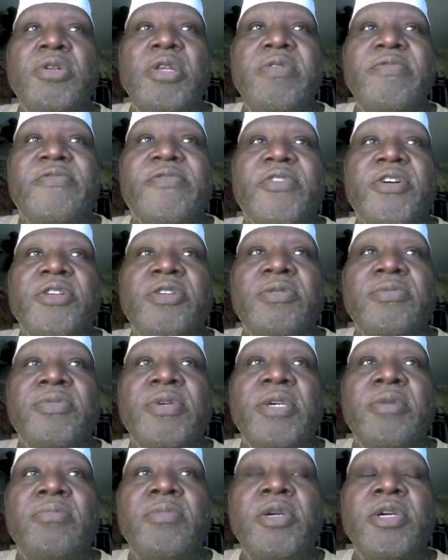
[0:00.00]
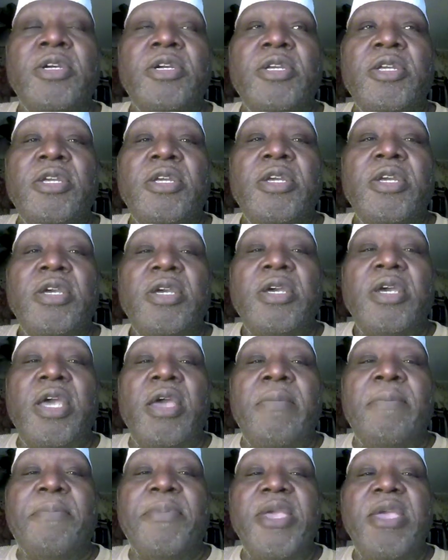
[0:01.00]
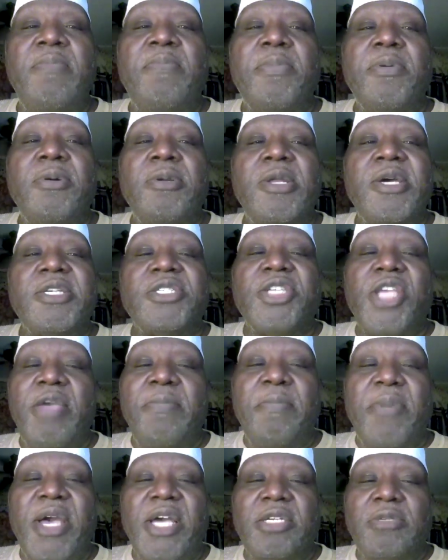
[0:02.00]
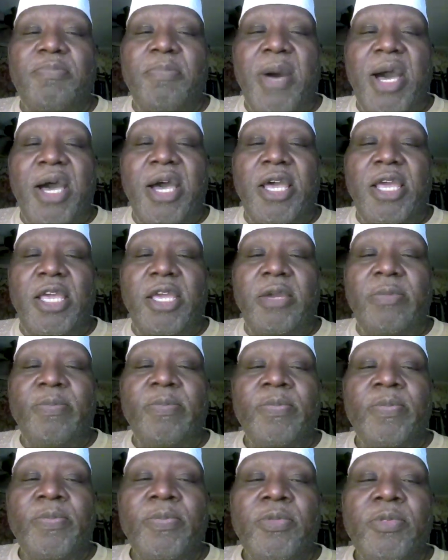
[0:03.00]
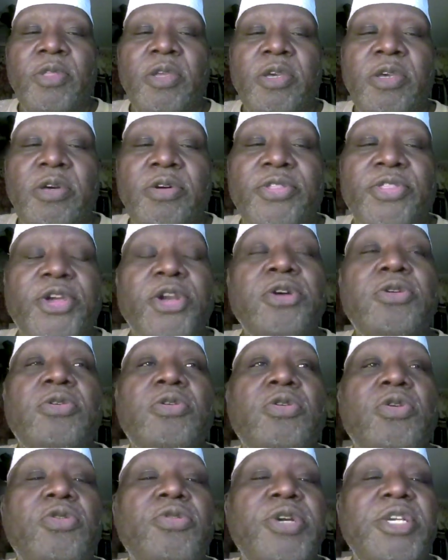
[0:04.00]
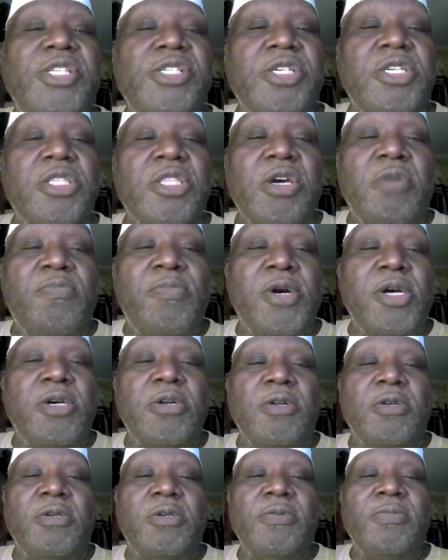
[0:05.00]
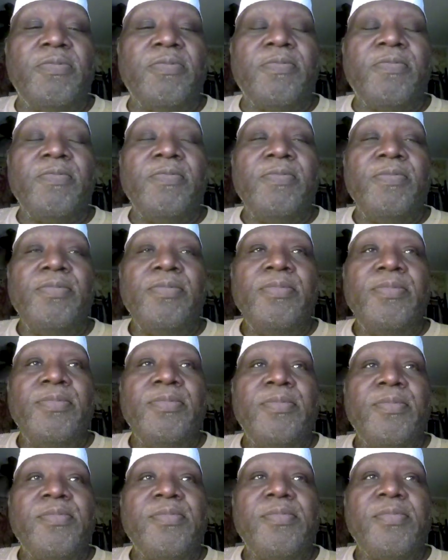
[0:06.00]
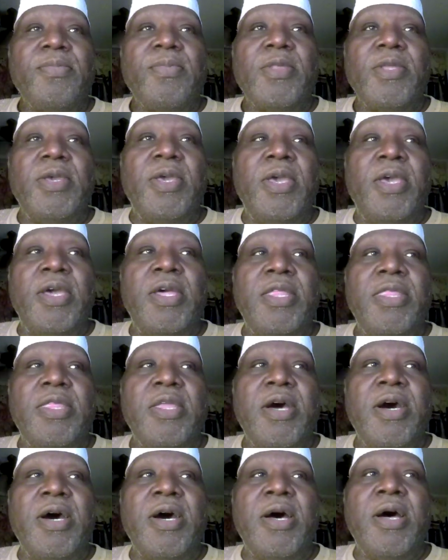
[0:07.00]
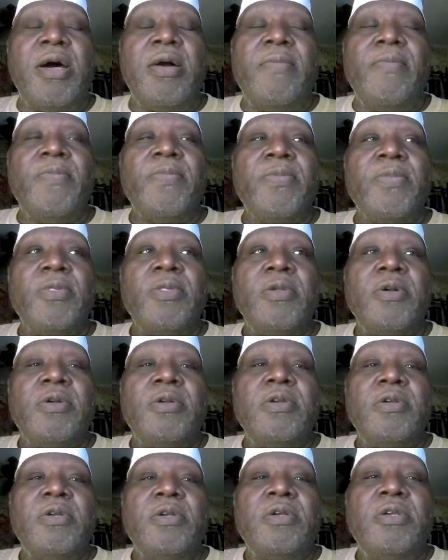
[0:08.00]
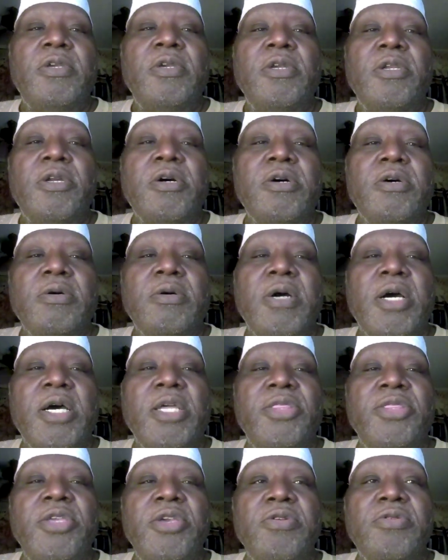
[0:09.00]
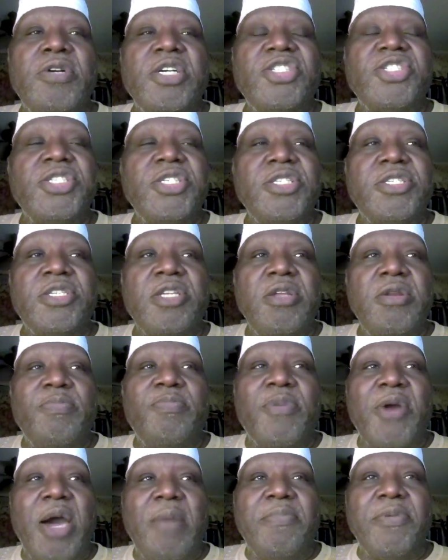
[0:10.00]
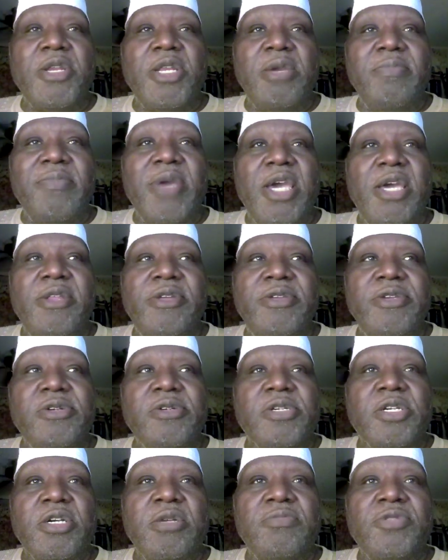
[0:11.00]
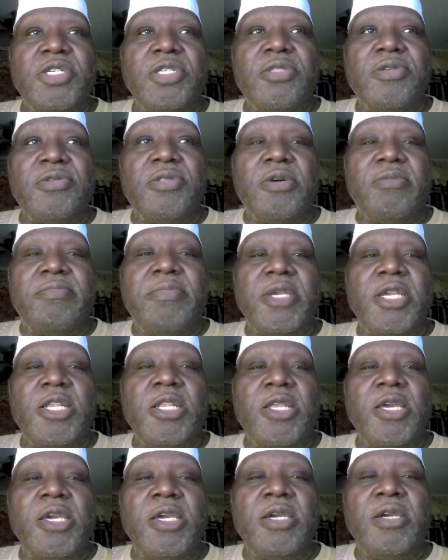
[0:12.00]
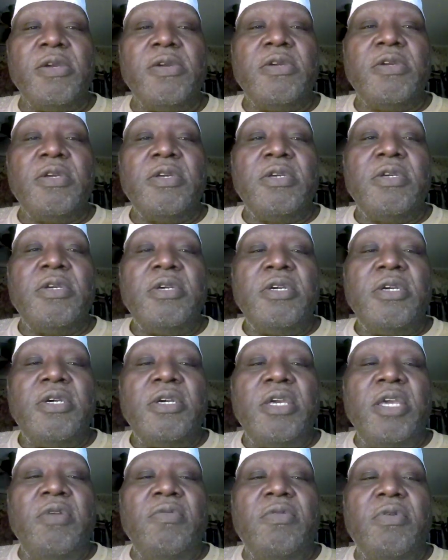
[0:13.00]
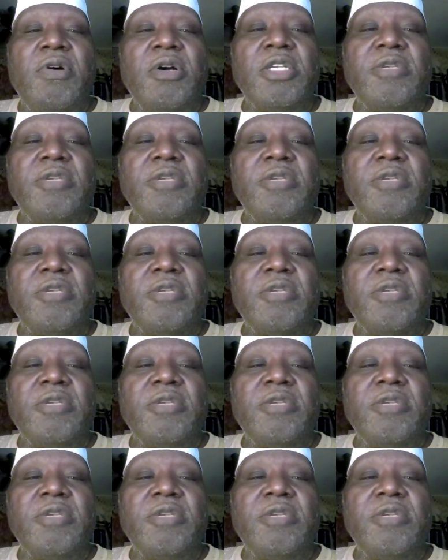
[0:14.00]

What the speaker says: you know, a new assistant property manager comes into the building. He walks past this guy and he looks at him with disapproval. And he makes up his mind that something must be done about it. So he talks to